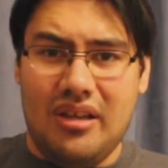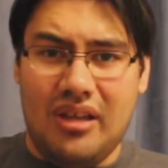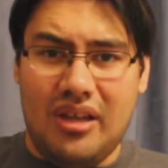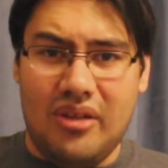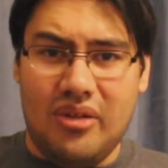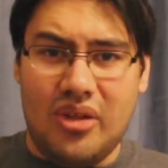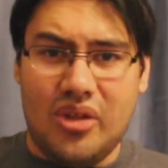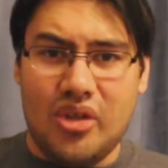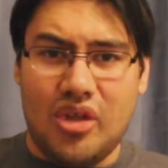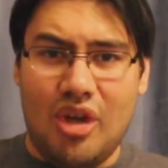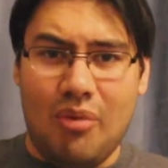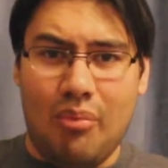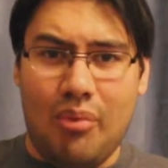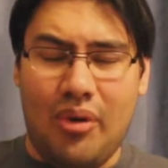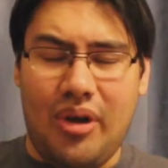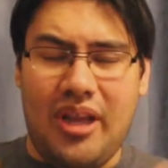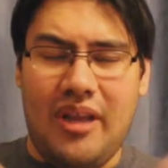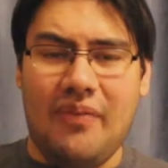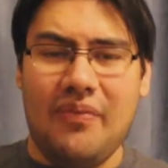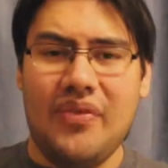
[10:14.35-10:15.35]
in the
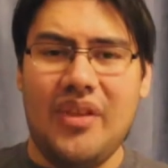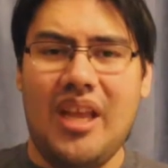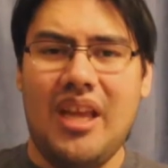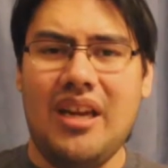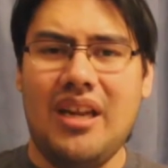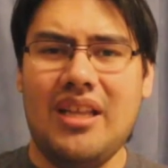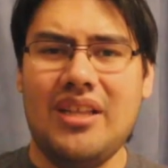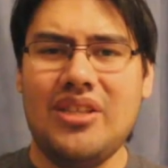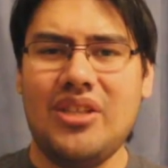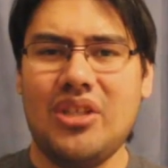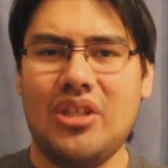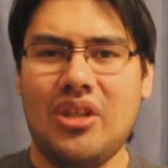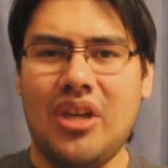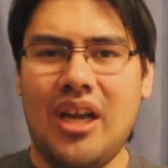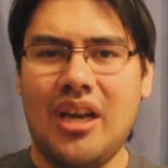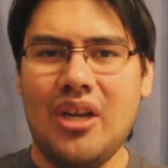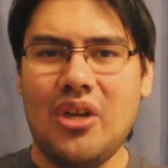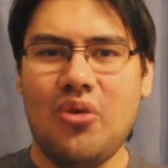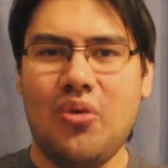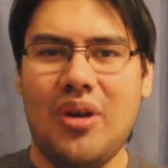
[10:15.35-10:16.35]
subway. And it's
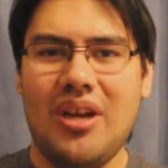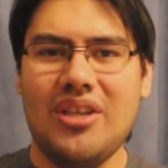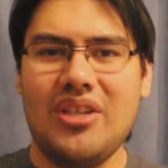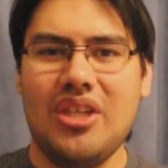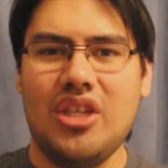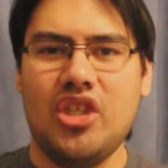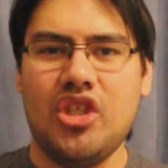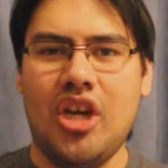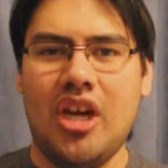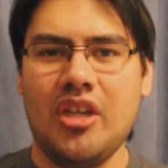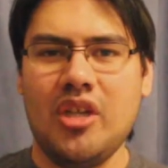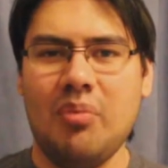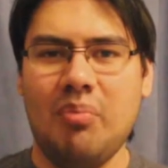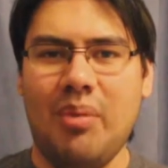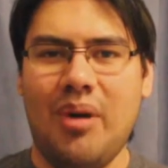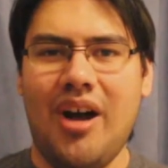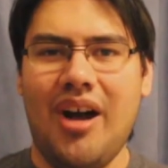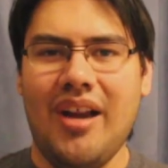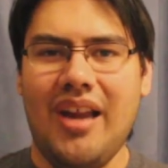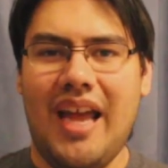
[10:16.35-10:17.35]
kind of crazy. John
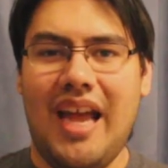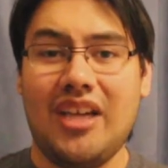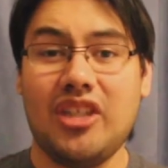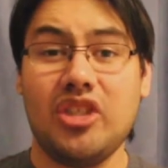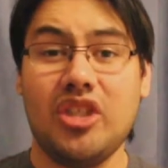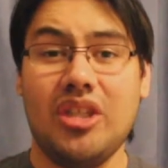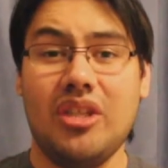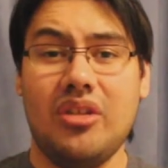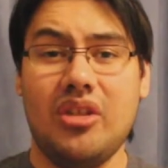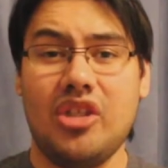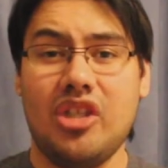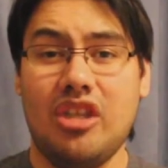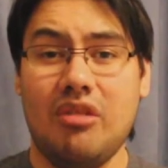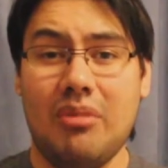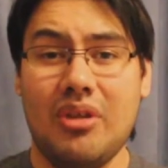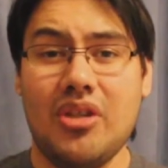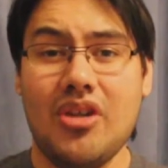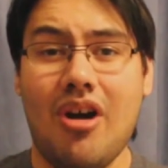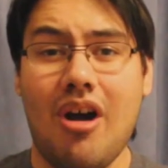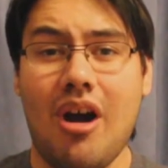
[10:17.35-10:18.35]
DeBont actually did the
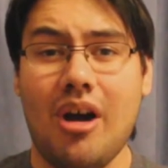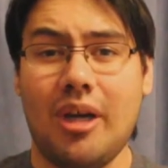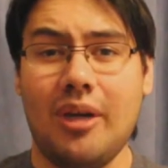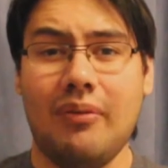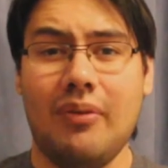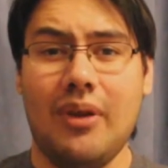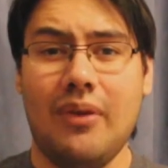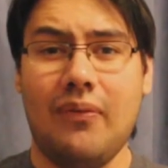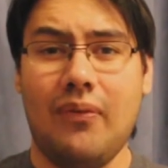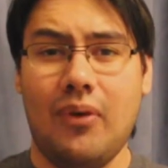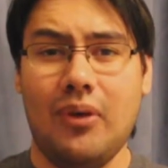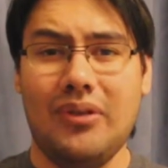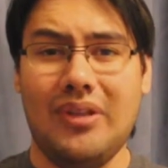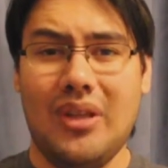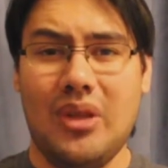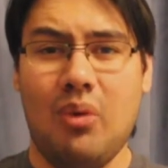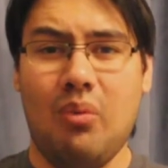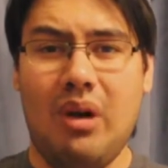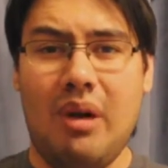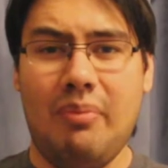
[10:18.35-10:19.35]
cinematography for
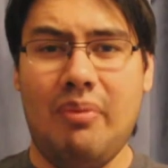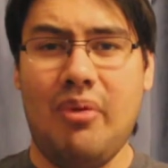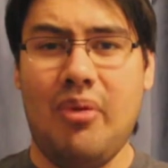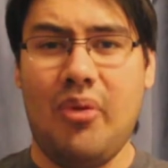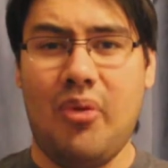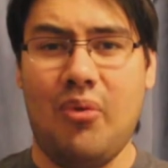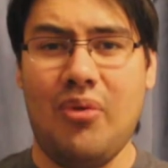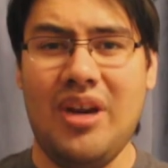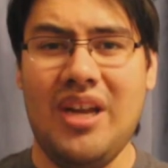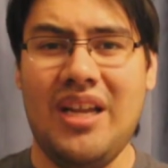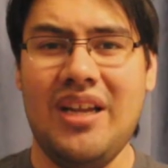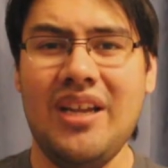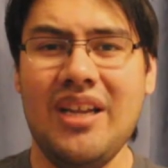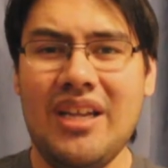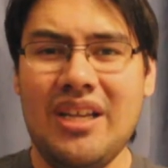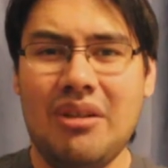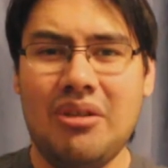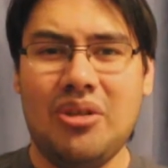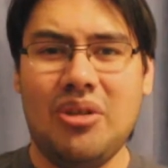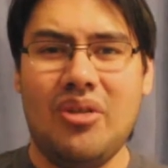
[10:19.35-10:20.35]
Lethal Weapon 3,
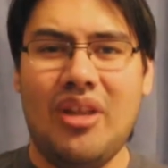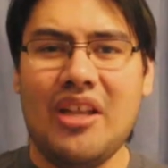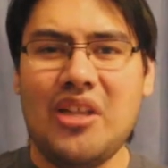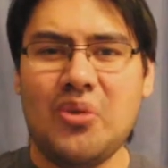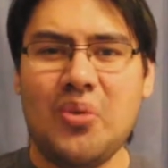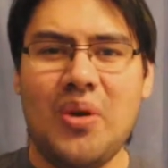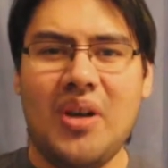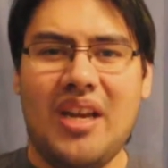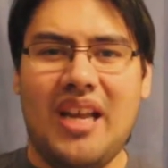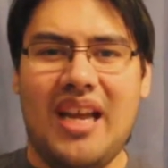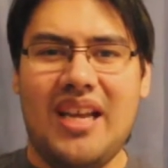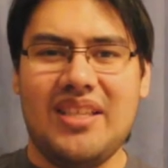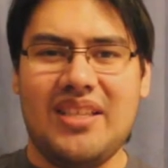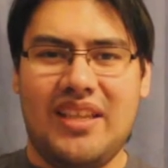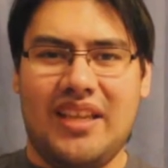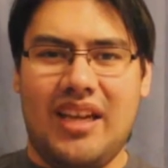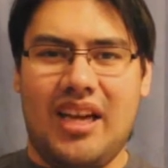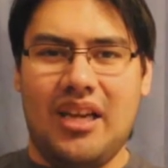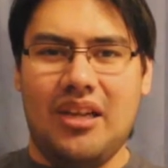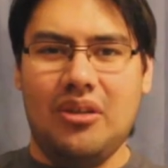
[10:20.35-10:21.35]
so that's why it has
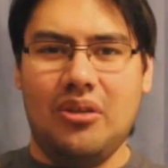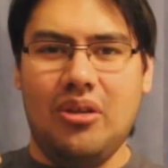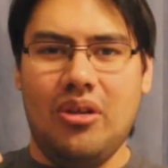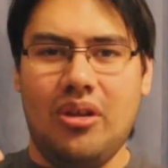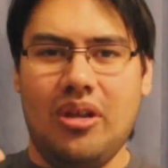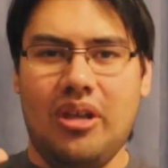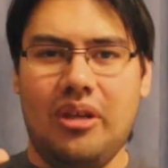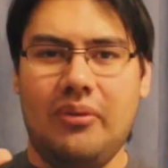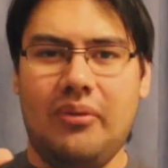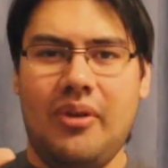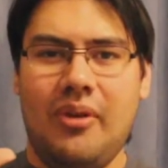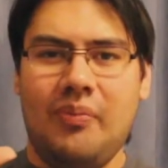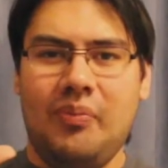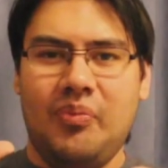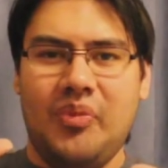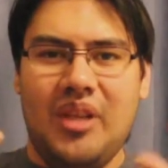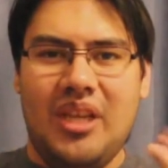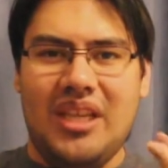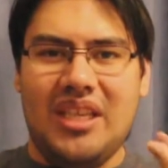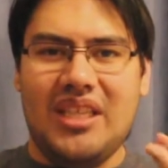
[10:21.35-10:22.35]
a kind of look of
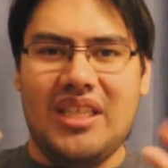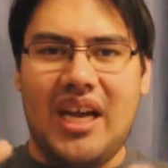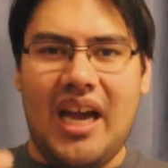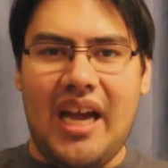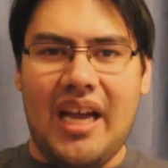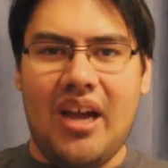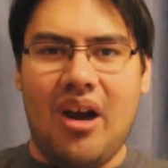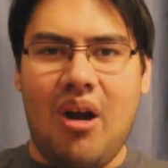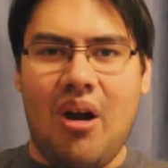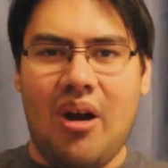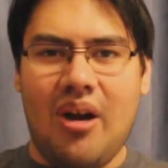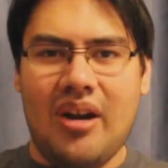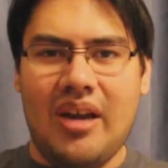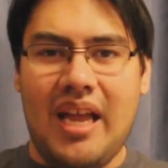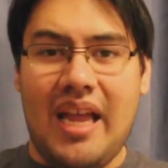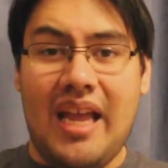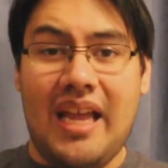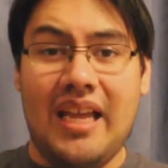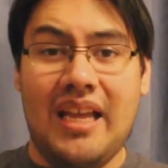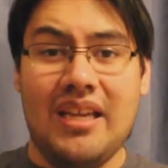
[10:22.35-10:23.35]
Die
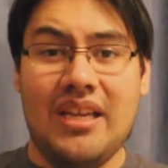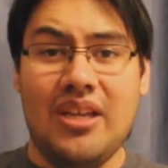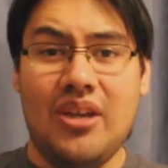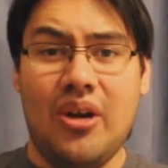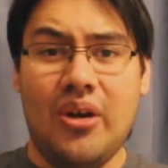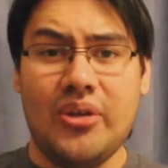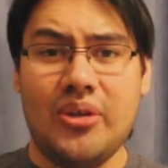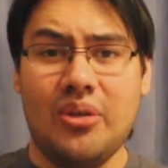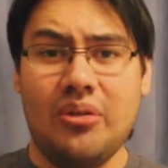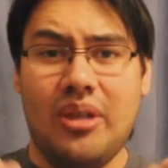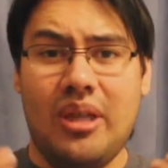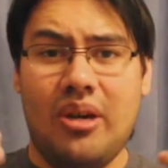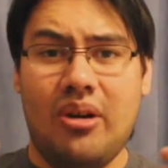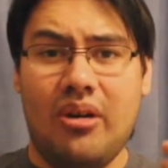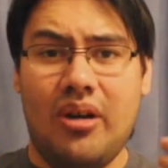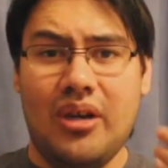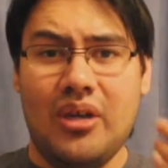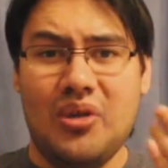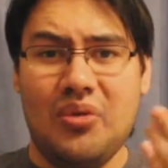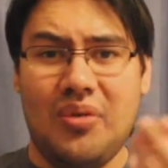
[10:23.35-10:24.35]
Hard, and he also
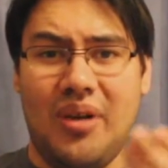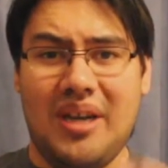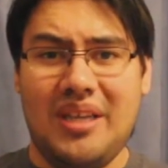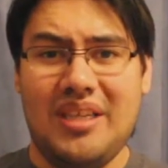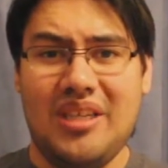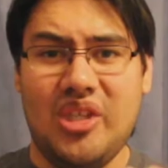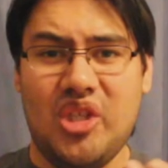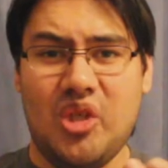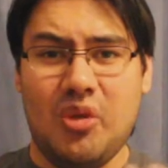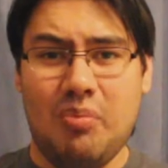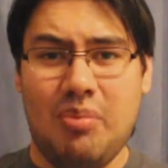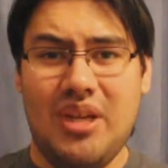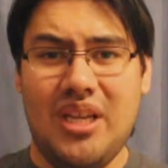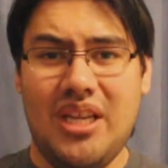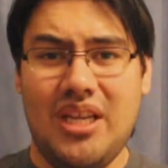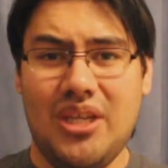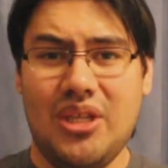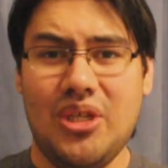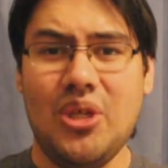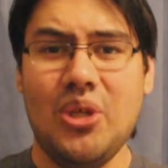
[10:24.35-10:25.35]
later on directed
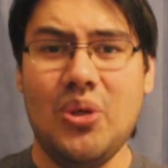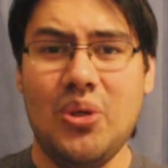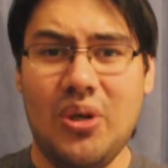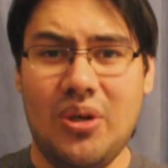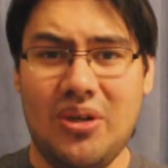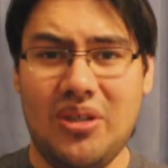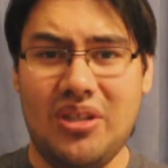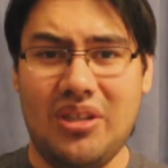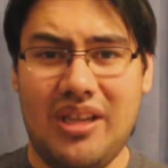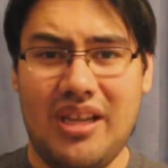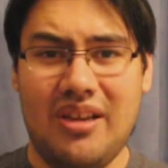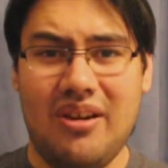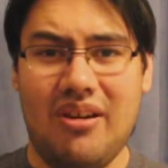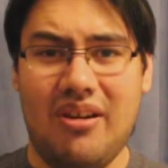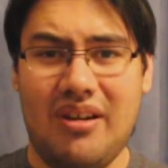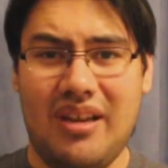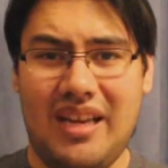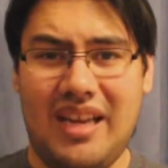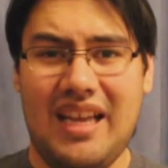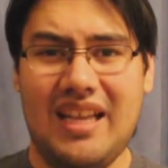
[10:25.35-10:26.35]
Speed 2 years
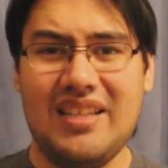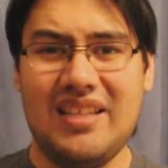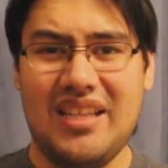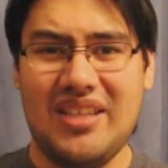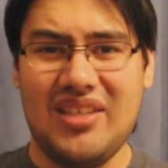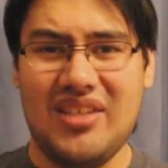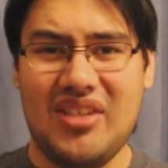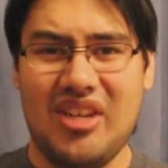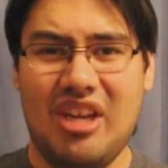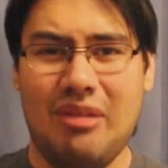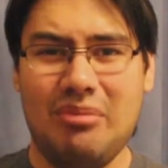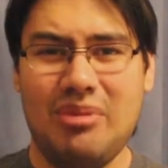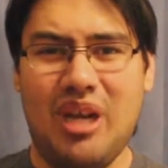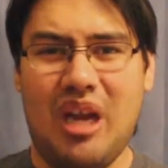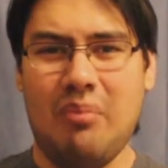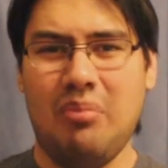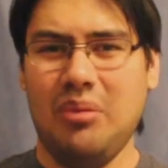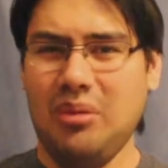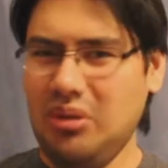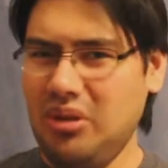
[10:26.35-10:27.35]
later. It has that same
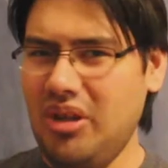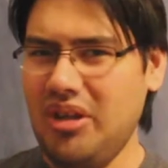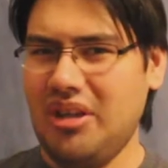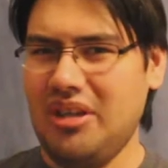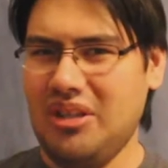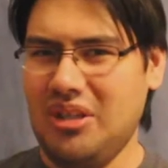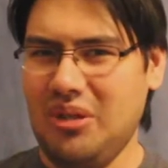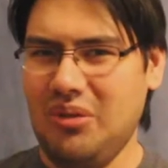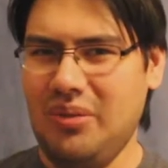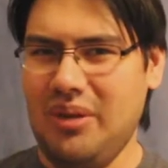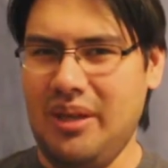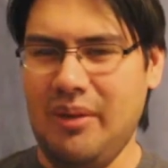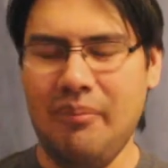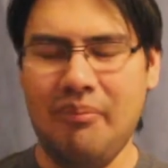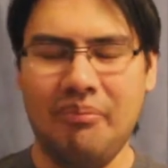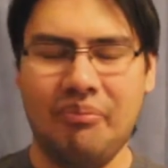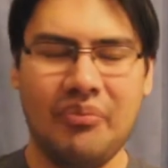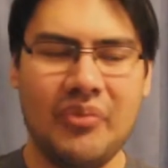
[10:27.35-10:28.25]
type of look to it.